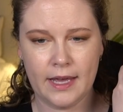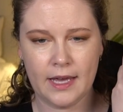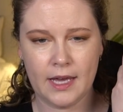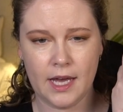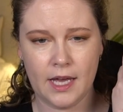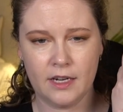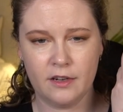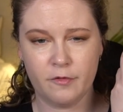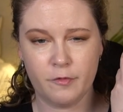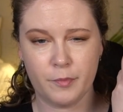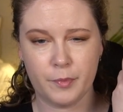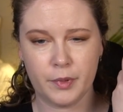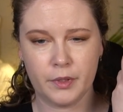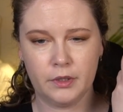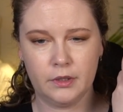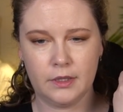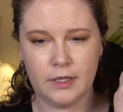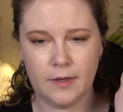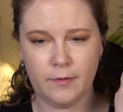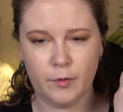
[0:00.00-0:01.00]
a kind of
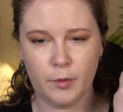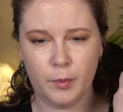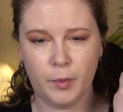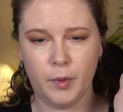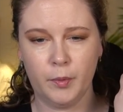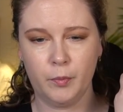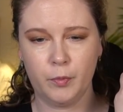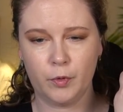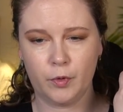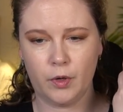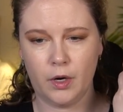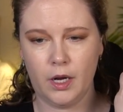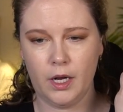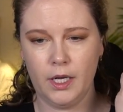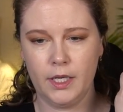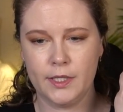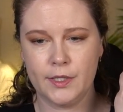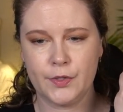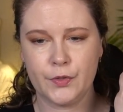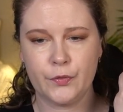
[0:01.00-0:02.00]
believable
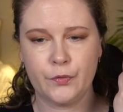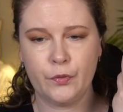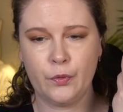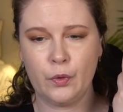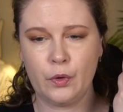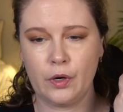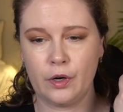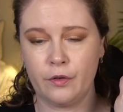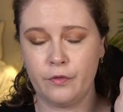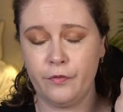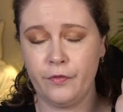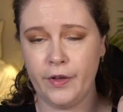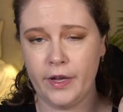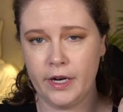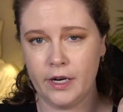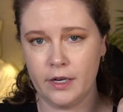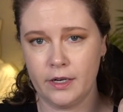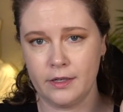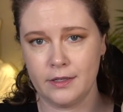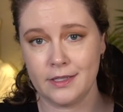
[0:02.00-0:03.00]
bronze for
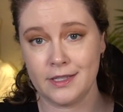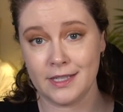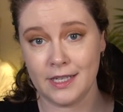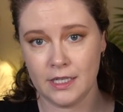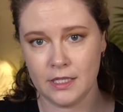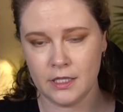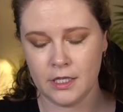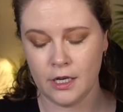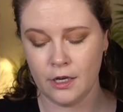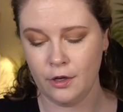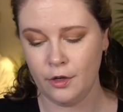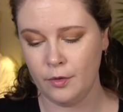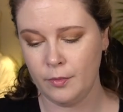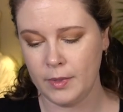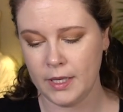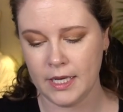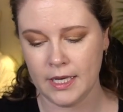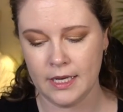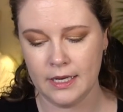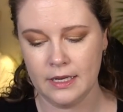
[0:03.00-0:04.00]
fair skin tone
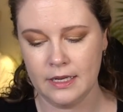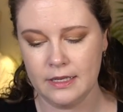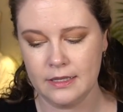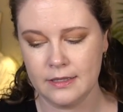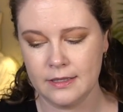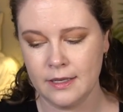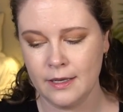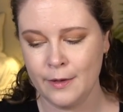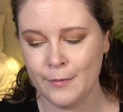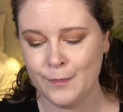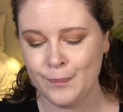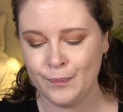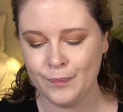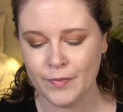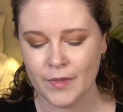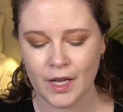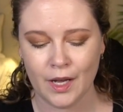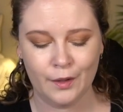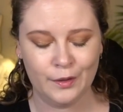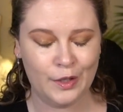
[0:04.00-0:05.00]
because
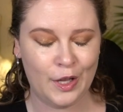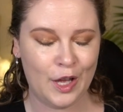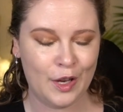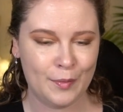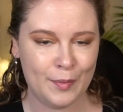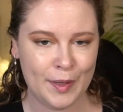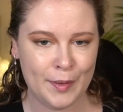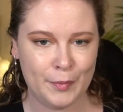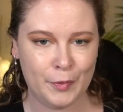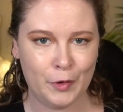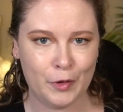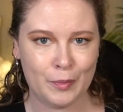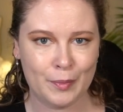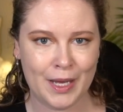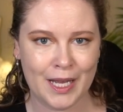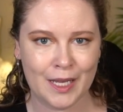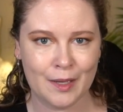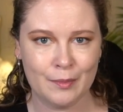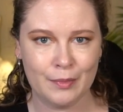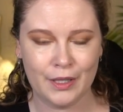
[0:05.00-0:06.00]
a lot of people with
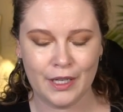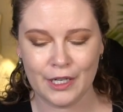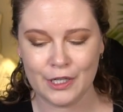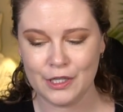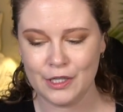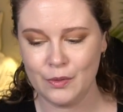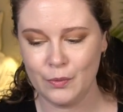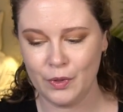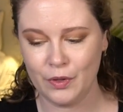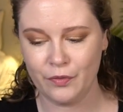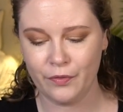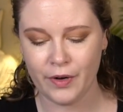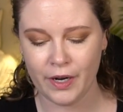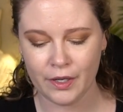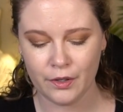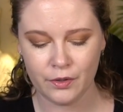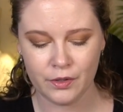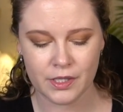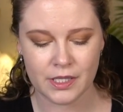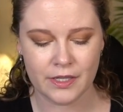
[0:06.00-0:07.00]
my complexion with
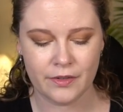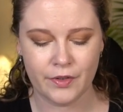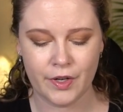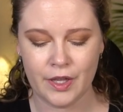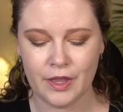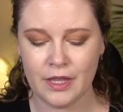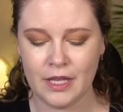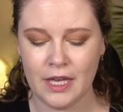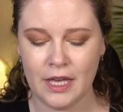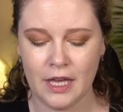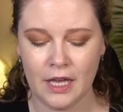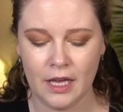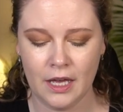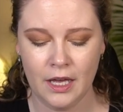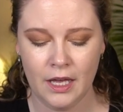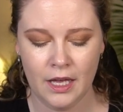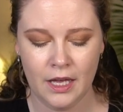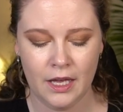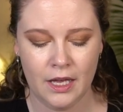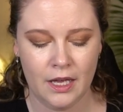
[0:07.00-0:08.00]
freckles and everything
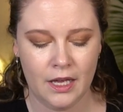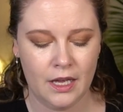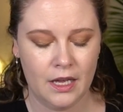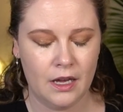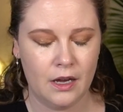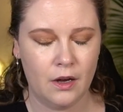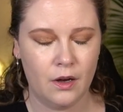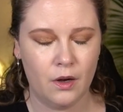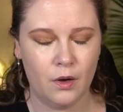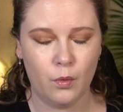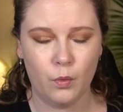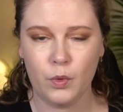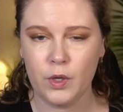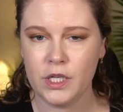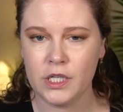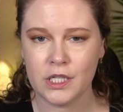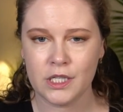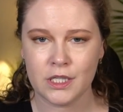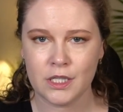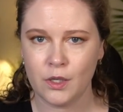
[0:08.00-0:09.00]

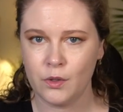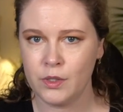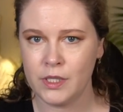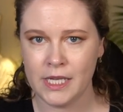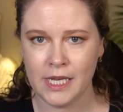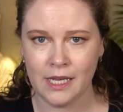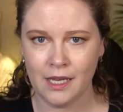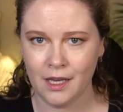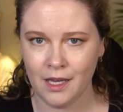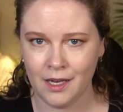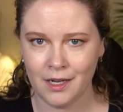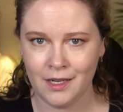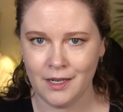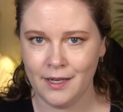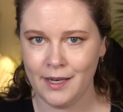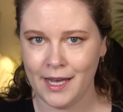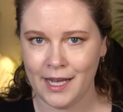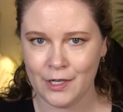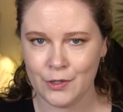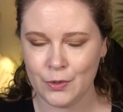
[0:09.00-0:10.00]
we just don't tan
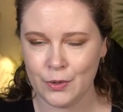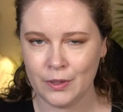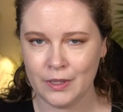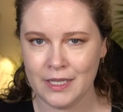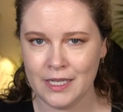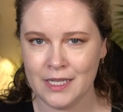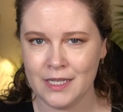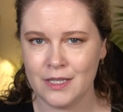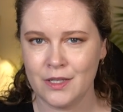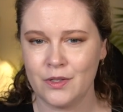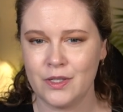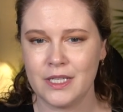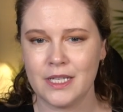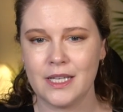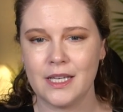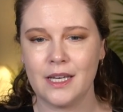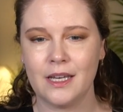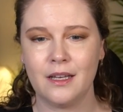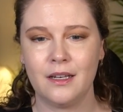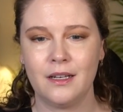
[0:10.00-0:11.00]
naturally so to
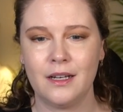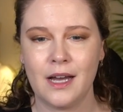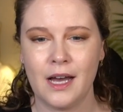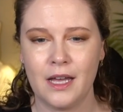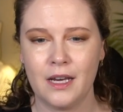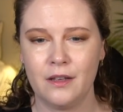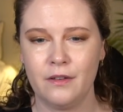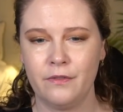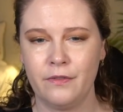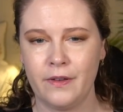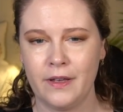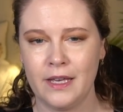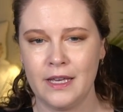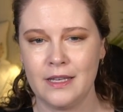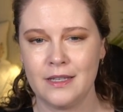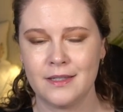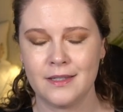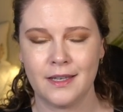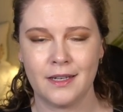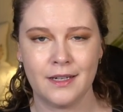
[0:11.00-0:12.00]
get kind of
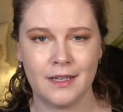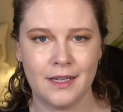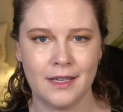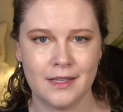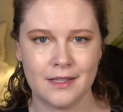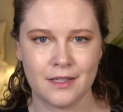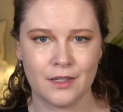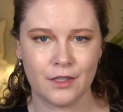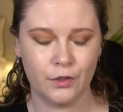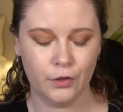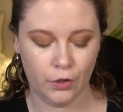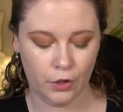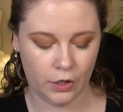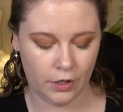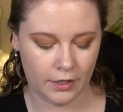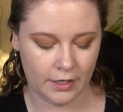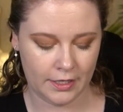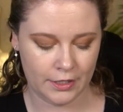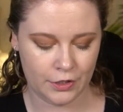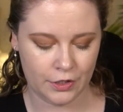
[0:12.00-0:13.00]
a sun-kissed
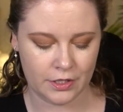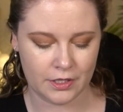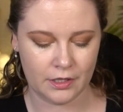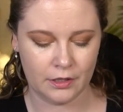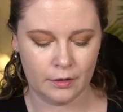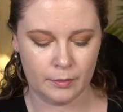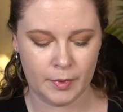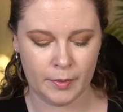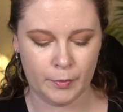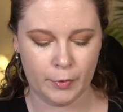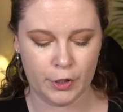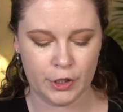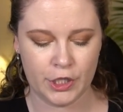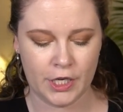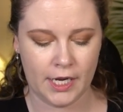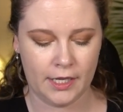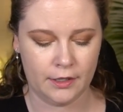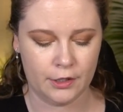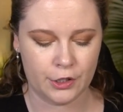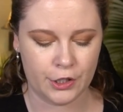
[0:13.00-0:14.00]
look is just a little bit more
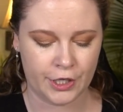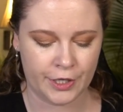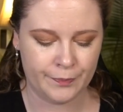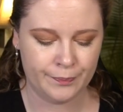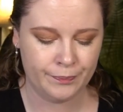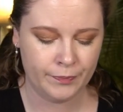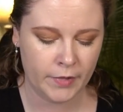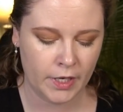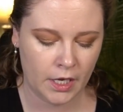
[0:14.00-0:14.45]
challenging